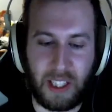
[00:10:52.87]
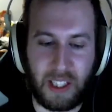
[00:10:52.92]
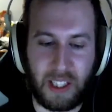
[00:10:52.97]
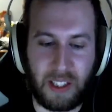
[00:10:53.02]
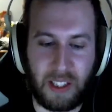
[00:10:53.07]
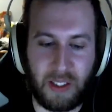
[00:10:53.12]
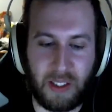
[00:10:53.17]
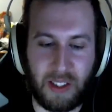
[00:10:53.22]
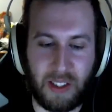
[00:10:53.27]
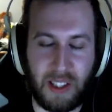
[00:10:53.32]

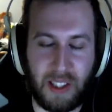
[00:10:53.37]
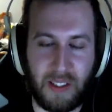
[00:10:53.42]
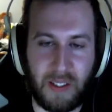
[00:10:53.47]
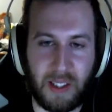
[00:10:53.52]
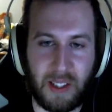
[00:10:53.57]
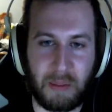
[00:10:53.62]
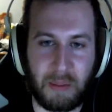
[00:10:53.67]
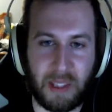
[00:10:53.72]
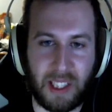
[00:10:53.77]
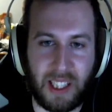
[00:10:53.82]
used every
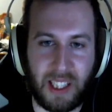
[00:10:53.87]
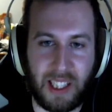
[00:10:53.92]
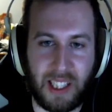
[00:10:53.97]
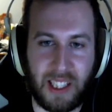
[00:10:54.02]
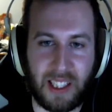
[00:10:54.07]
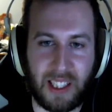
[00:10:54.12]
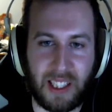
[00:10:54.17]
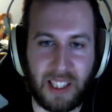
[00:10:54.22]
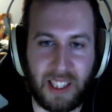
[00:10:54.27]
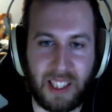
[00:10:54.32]
mechanic
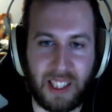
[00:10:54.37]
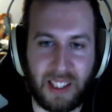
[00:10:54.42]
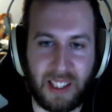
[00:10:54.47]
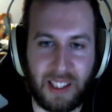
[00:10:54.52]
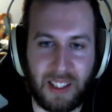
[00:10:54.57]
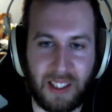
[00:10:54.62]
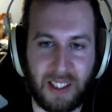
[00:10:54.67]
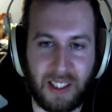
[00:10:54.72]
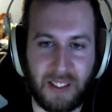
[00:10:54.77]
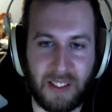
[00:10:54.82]
in there in
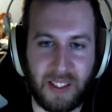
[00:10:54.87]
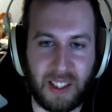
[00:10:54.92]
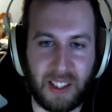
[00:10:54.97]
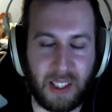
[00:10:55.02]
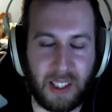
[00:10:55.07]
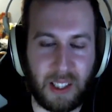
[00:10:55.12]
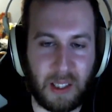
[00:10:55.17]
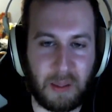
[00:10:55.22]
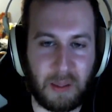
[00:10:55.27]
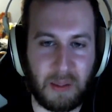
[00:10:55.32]
all of their
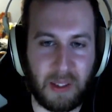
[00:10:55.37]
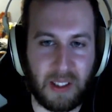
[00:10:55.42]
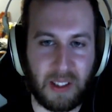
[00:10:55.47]
games.